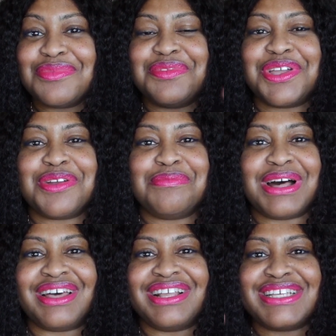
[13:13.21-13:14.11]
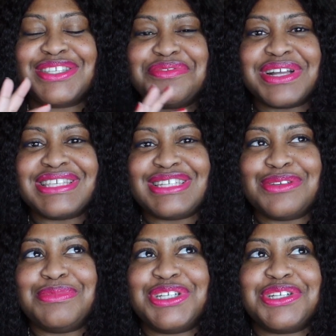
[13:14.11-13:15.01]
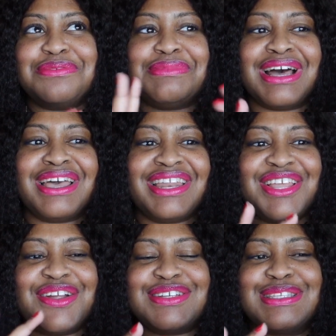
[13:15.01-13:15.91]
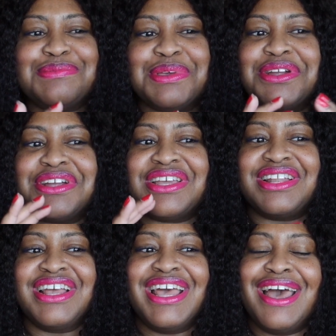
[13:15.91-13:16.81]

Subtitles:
where your body is rested but your mind and your spirit